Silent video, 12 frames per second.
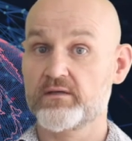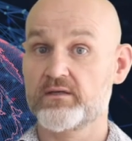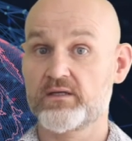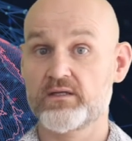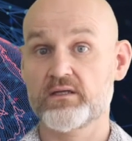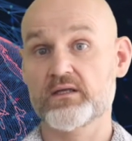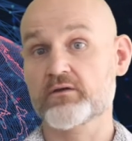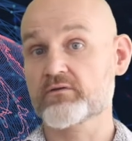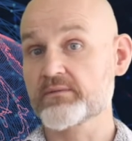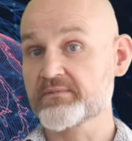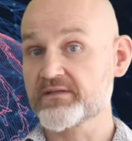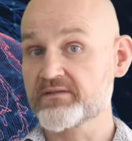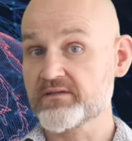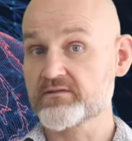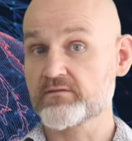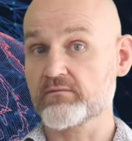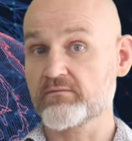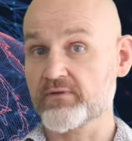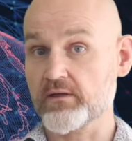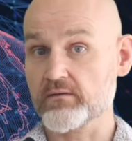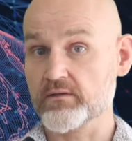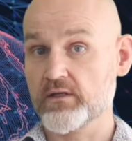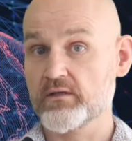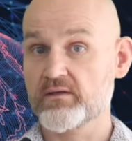in an encrypted digital
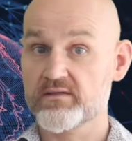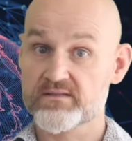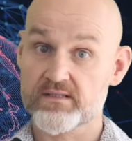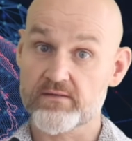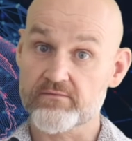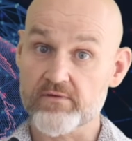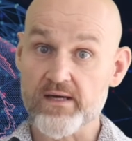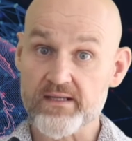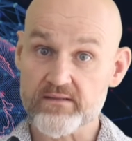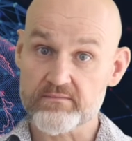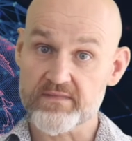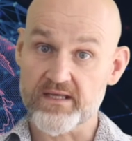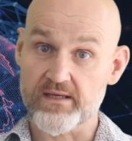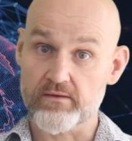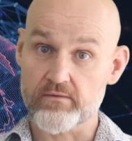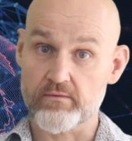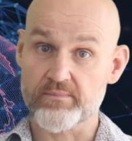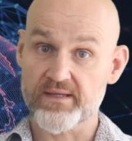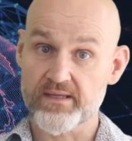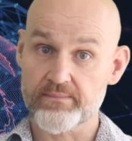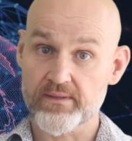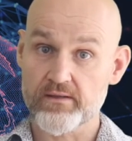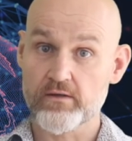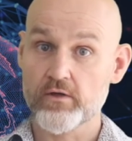vault instead of writing them down on
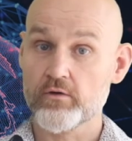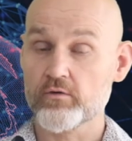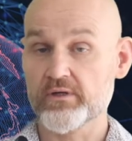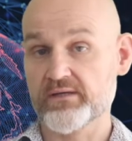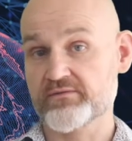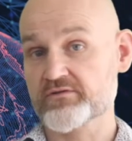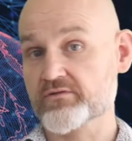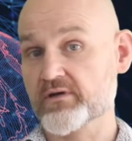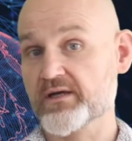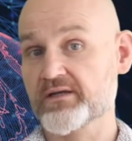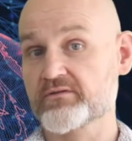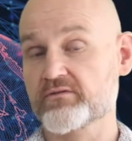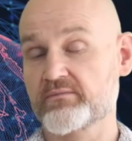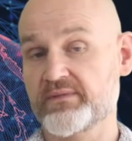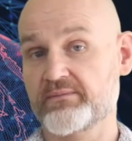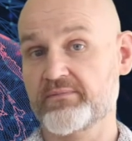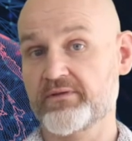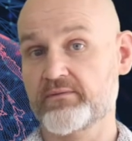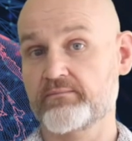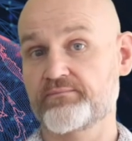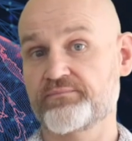paper or even trying to remember them.